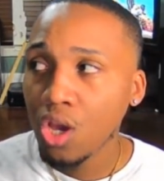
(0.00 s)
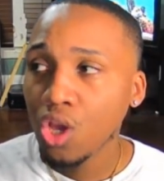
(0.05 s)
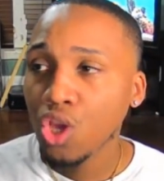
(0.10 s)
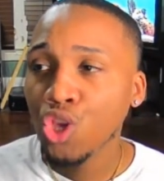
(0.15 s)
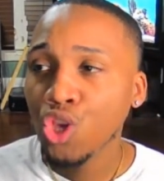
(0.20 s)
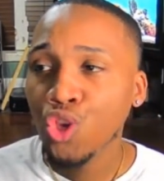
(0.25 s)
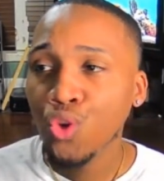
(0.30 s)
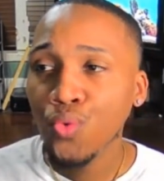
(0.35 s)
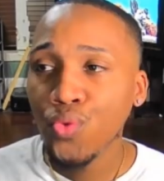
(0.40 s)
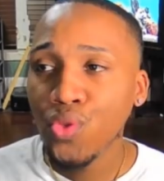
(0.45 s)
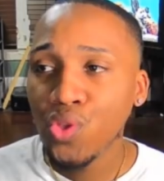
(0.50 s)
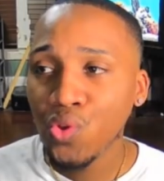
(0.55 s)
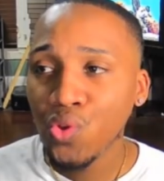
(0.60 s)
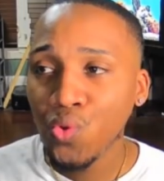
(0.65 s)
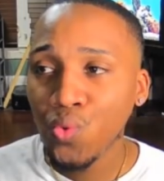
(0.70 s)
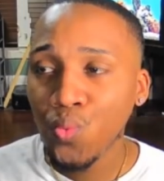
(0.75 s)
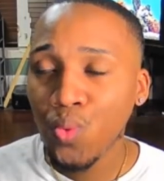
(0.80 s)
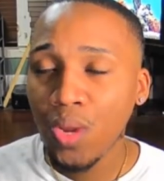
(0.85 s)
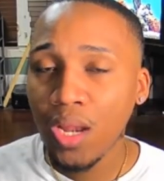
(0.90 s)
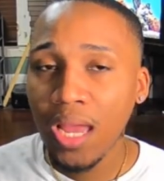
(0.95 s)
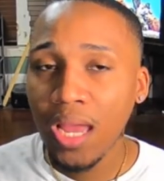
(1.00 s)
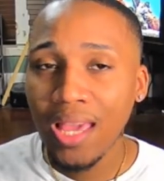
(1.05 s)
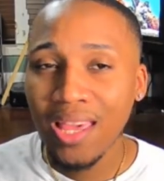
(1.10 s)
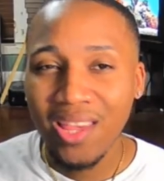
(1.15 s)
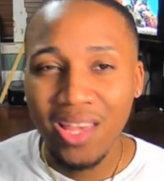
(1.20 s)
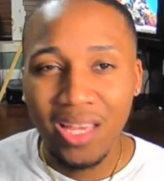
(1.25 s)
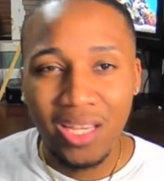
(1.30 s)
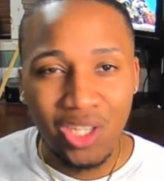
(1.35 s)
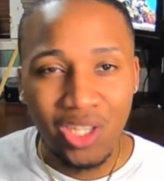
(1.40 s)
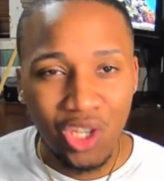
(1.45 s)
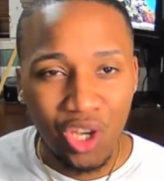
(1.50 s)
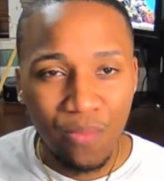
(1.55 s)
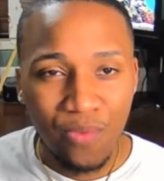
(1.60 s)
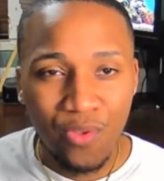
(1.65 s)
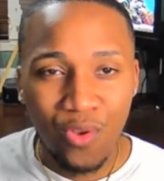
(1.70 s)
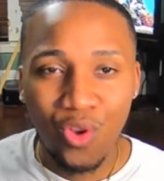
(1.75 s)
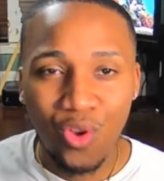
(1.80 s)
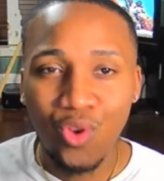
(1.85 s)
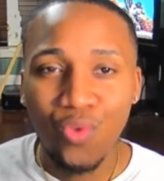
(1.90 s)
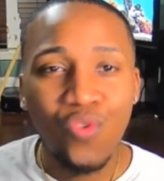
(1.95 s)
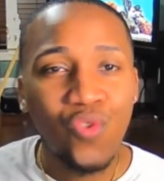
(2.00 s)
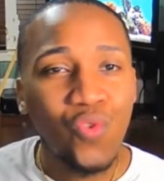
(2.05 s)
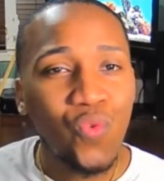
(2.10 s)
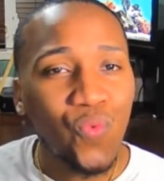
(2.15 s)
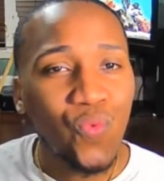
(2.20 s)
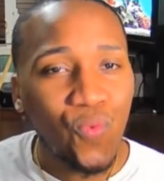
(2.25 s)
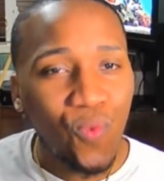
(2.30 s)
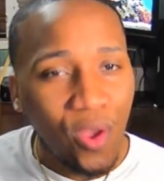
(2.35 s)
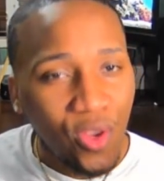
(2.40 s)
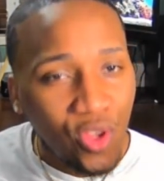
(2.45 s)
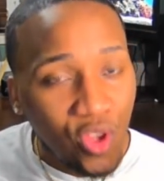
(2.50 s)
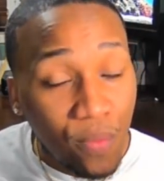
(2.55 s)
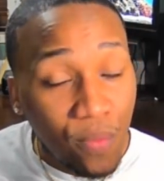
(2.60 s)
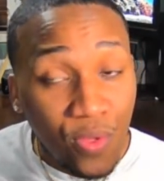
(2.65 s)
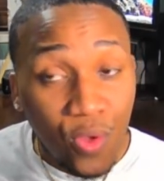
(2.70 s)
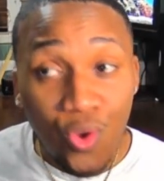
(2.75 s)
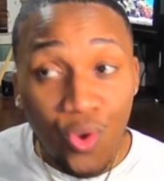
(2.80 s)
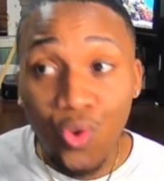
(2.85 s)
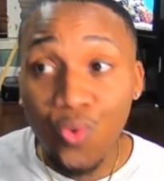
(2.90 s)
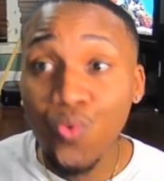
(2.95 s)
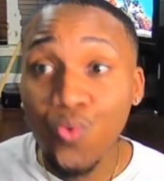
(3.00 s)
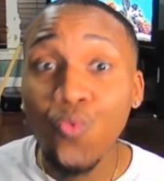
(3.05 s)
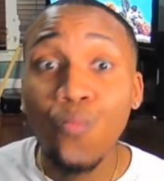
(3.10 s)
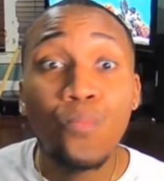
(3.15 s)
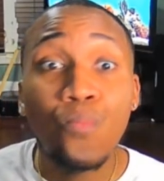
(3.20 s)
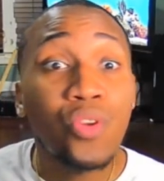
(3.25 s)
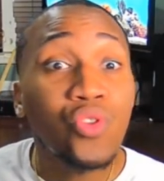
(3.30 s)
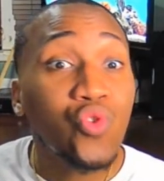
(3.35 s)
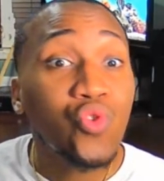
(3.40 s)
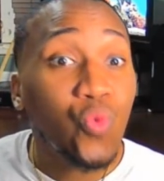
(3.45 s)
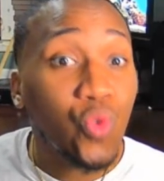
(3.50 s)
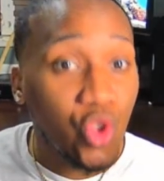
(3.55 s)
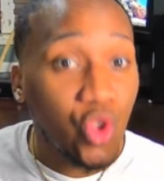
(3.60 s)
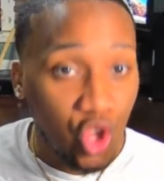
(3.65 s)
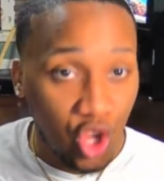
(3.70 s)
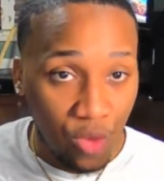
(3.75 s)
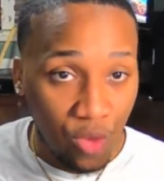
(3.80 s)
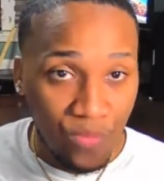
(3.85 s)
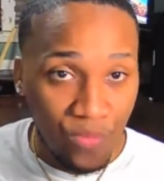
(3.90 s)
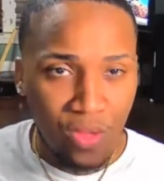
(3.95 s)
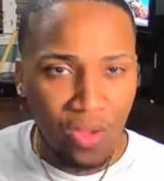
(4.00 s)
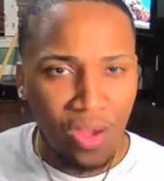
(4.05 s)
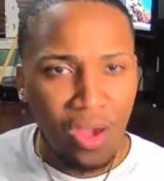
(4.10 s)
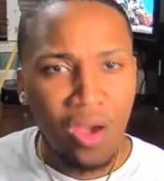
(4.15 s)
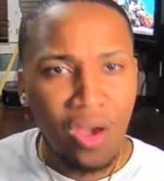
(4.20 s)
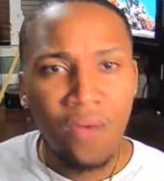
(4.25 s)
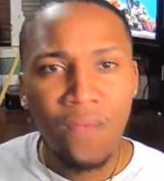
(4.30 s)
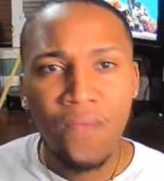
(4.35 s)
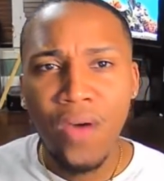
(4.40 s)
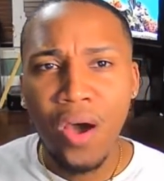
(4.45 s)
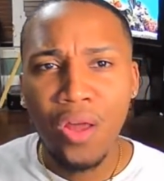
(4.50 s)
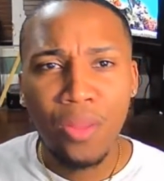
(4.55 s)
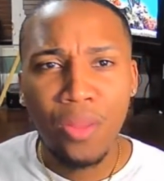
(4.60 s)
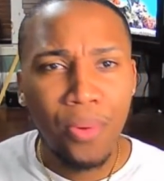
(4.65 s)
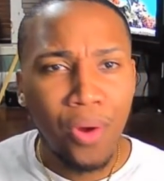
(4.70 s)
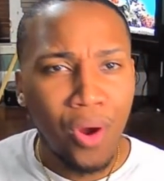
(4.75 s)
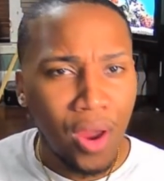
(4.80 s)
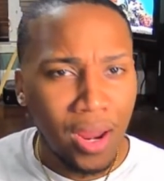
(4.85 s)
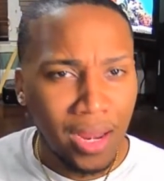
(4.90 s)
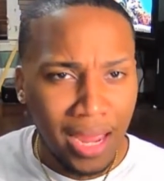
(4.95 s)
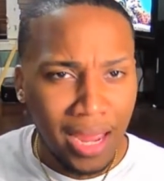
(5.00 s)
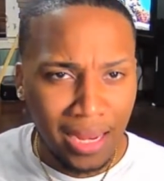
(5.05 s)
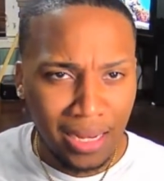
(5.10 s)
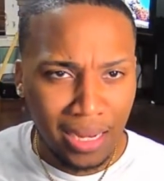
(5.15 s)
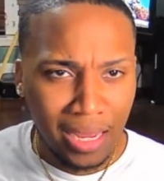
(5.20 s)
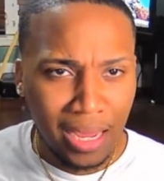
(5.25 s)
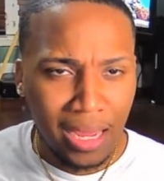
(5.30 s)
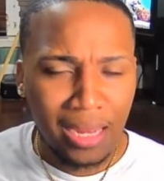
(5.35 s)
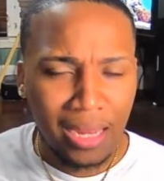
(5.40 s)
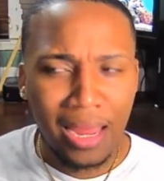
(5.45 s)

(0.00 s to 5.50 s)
YouTube relationships or YouTube friendships or YouTube mentorships fall apart like that.